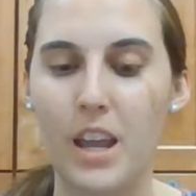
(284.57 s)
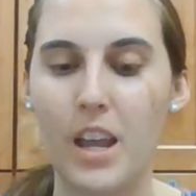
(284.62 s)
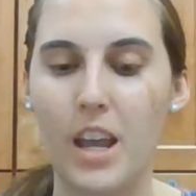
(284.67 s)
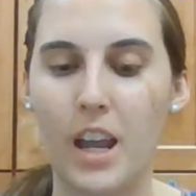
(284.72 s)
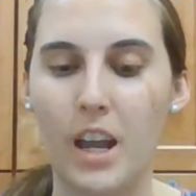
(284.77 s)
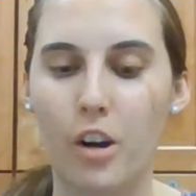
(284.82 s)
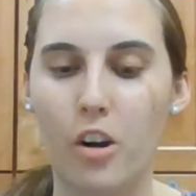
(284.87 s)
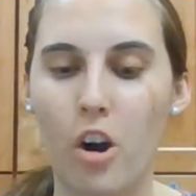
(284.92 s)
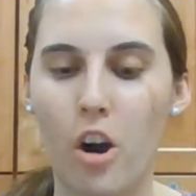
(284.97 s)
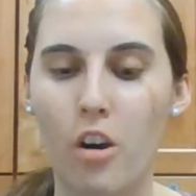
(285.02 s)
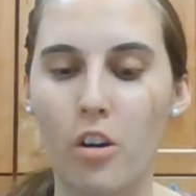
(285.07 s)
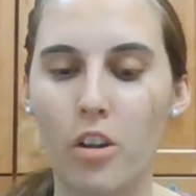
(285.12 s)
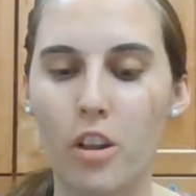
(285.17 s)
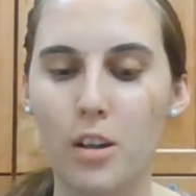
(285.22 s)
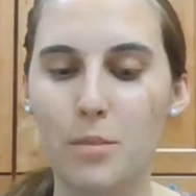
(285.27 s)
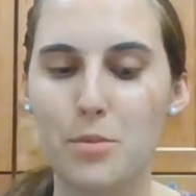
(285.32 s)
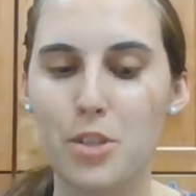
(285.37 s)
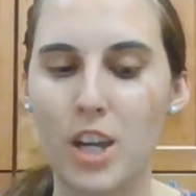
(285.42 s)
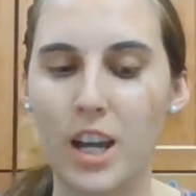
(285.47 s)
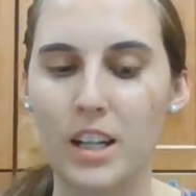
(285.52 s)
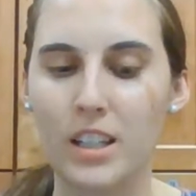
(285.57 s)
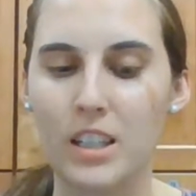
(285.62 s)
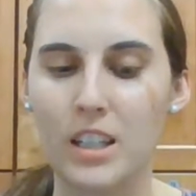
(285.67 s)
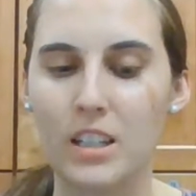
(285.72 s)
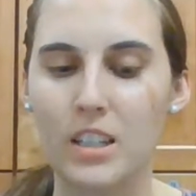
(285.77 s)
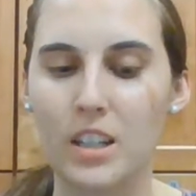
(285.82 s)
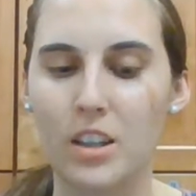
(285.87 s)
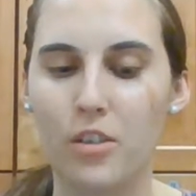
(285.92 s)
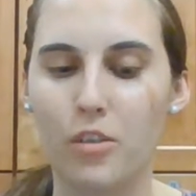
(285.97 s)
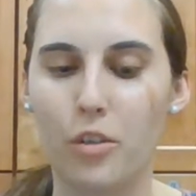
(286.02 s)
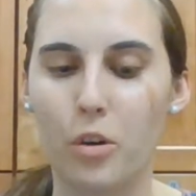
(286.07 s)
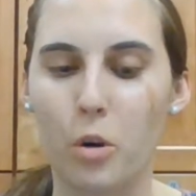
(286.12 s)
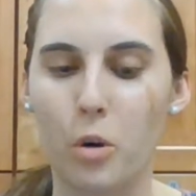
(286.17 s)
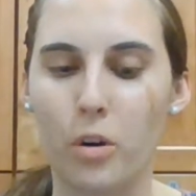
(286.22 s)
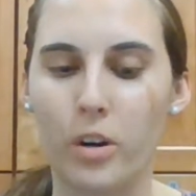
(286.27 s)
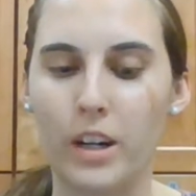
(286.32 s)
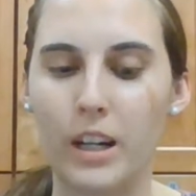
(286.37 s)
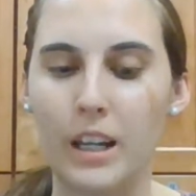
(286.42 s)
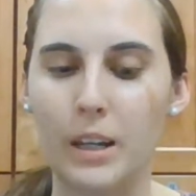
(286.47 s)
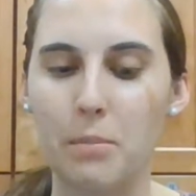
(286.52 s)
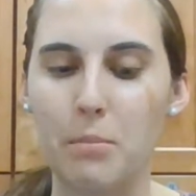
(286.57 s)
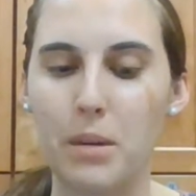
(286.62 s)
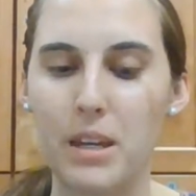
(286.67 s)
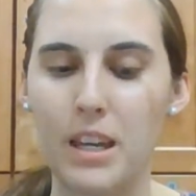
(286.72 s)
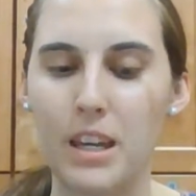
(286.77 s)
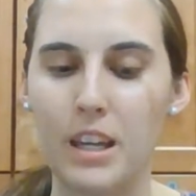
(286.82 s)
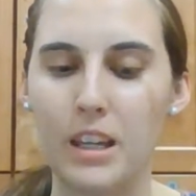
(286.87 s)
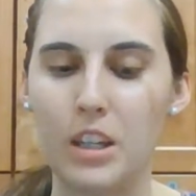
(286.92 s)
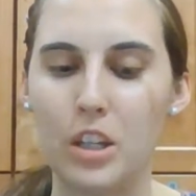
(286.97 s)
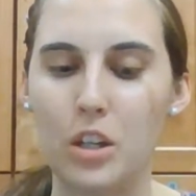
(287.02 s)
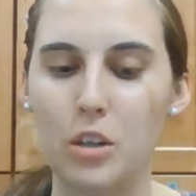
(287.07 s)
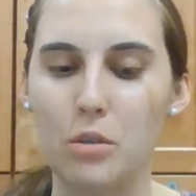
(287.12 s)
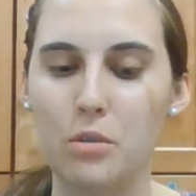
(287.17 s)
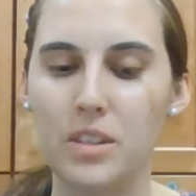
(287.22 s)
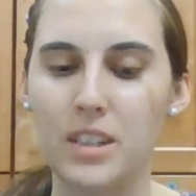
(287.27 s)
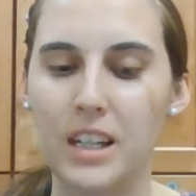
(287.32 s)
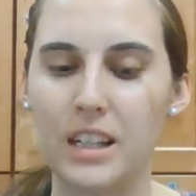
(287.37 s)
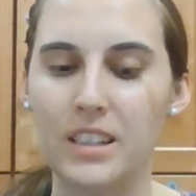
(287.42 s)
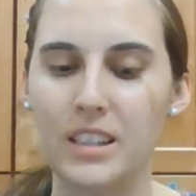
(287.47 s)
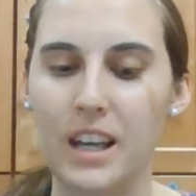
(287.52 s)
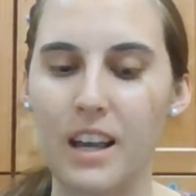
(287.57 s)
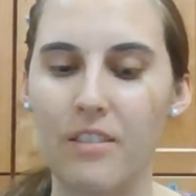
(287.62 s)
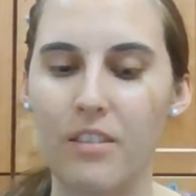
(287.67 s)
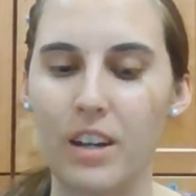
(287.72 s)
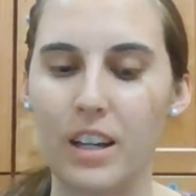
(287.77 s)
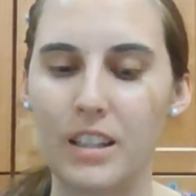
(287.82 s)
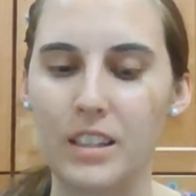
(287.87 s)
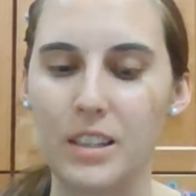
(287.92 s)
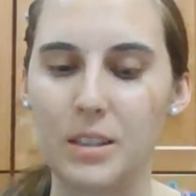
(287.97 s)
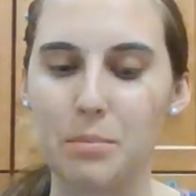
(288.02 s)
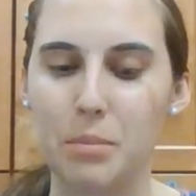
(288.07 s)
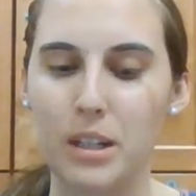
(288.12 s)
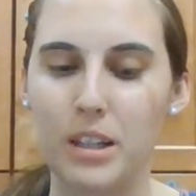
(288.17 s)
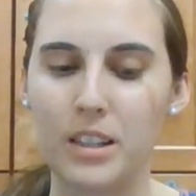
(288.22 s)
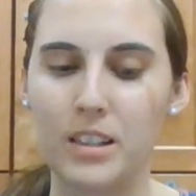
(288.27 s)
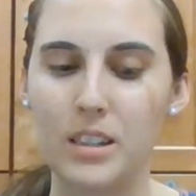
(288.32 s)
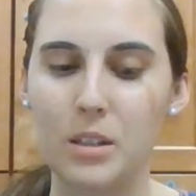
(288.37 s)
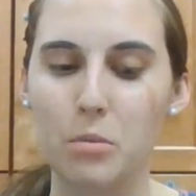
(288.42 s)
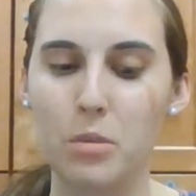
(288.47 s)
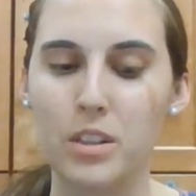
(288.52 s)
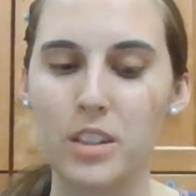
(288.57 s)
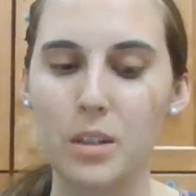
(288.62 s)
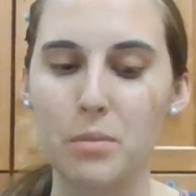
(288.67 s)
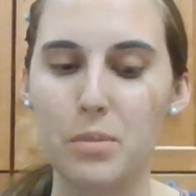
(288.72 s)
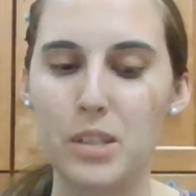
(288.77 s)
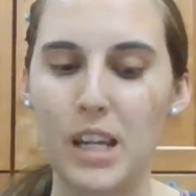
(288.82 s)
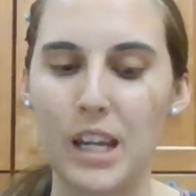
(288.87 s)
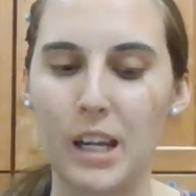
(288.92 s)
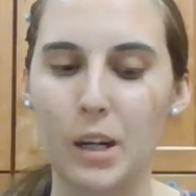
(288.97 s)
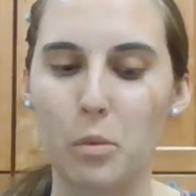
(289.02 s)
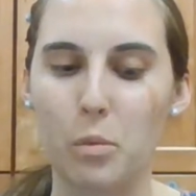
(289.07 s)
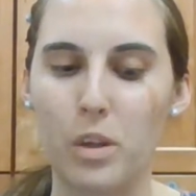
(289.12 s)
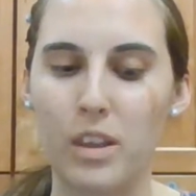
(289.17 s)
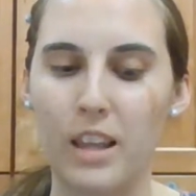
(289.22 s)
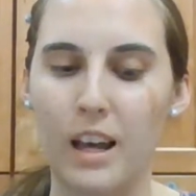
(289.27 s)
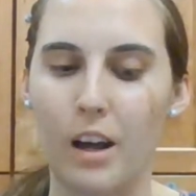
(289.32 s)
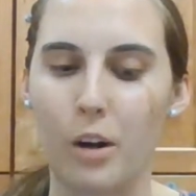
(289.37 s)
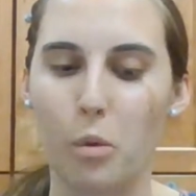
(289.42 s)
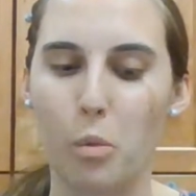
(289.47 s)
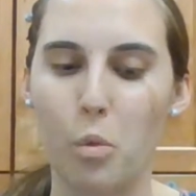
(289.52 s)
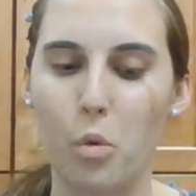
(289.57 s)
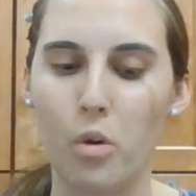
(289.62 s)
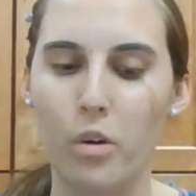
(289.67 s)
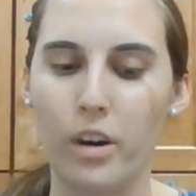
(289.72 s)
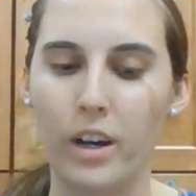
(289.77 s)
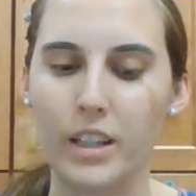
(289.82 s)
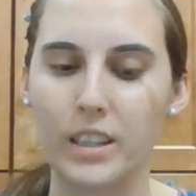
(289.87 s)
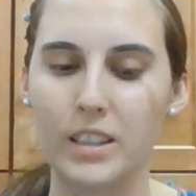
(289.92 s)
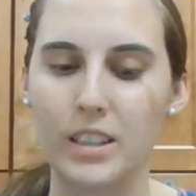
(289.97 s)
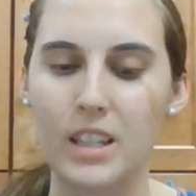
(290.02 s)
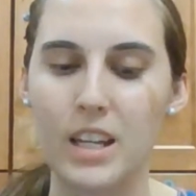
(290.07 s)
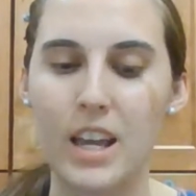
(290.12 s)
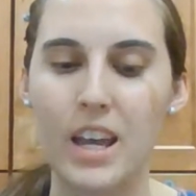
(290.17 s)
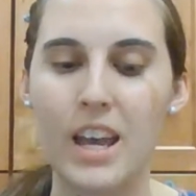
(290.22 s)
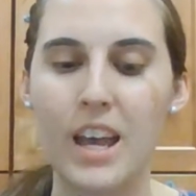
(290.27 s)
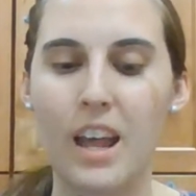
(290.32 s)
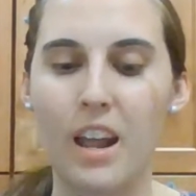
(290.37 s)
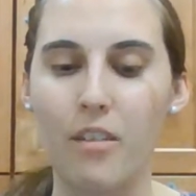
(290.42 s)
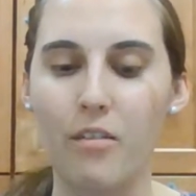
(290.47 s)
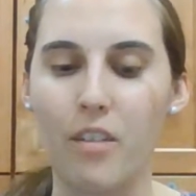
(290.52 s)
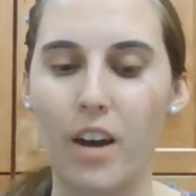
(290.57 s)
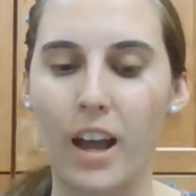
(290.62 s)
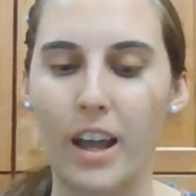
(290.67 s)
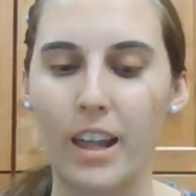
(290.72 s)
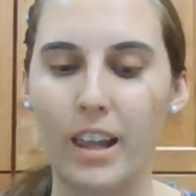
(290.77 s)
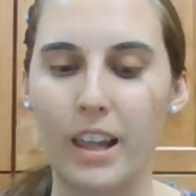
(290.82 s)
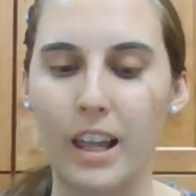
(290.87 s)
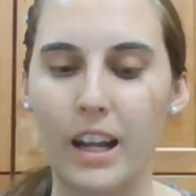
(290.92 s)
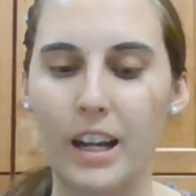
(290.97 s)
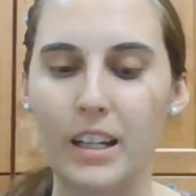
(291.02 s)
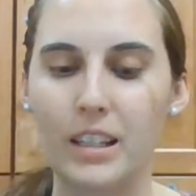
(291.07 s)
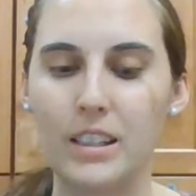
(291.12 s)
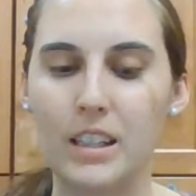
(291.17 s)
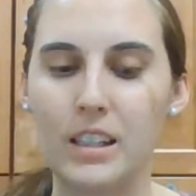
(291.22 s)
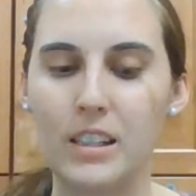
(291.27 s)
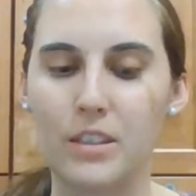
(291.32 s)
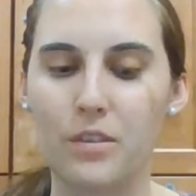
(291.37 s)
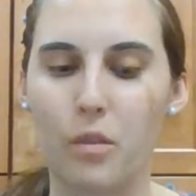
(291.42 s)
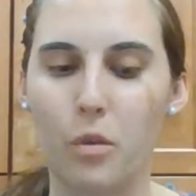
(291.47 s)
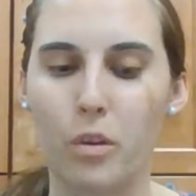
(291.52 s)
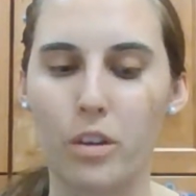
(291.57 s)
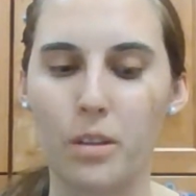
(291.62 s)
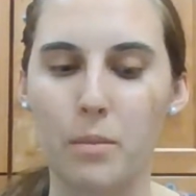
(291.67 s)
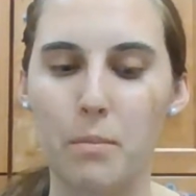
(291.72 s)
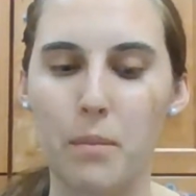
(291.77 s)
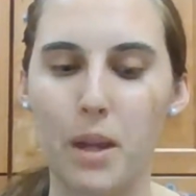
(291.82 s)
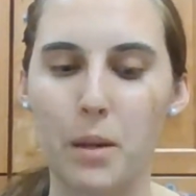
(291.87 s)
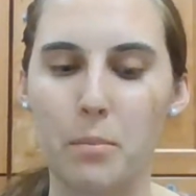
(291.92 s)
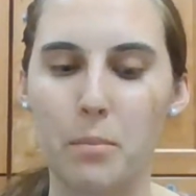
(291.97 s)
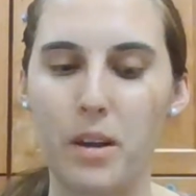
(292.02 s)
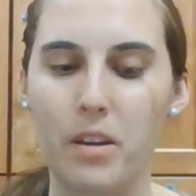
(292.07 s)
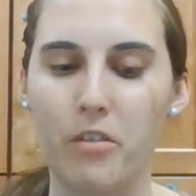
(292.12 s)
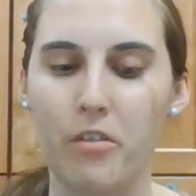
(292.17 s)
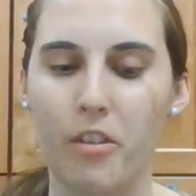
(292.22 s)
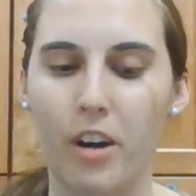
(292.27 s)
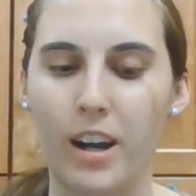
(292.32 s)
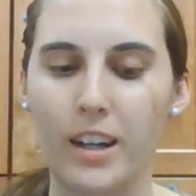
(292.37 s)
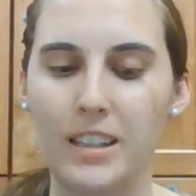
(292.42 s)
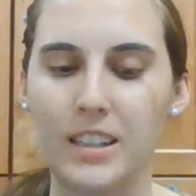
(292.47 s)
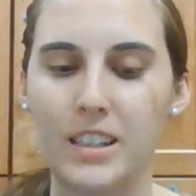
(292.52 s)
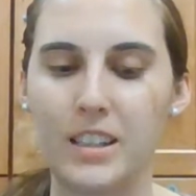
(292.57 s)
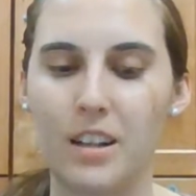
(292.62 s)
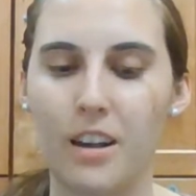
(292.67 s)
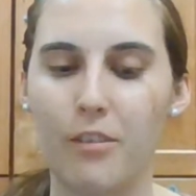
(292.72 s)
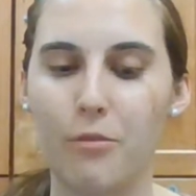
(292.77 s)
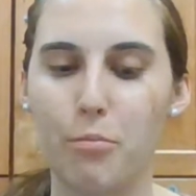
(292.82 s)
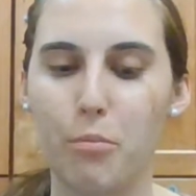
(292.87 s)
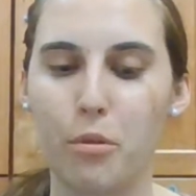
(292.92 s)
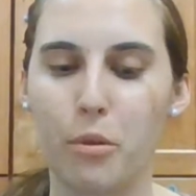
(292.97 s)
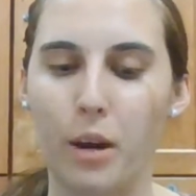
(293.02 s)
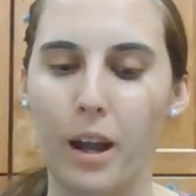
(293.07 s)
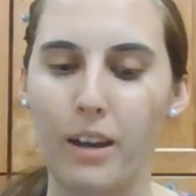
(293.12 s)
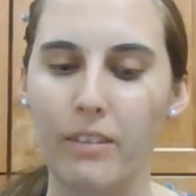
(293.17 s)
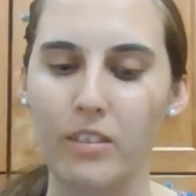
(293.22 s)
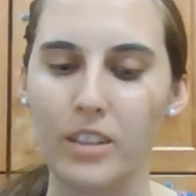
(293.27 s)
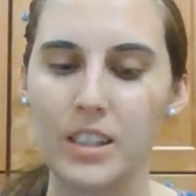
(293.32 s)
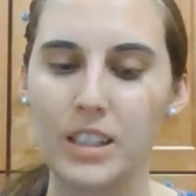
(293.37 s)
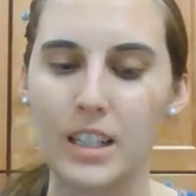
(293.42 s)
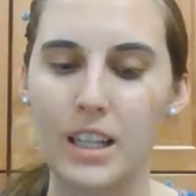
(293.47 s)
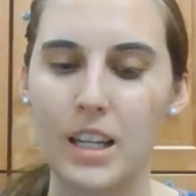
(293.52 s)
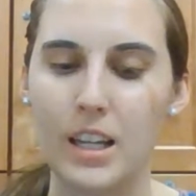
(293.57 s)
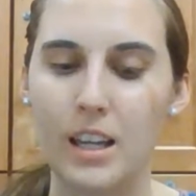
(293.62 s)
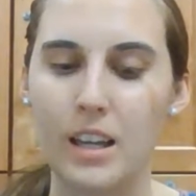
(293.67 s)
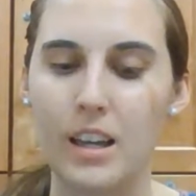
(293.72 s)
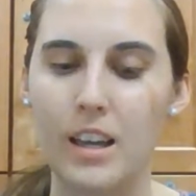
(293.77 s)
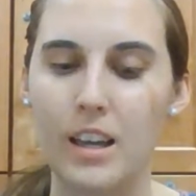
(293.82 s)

and Carl objected to the recording being used as evidence because it was obtained without a warrant and violated his Fourth Amendment rights of privacy.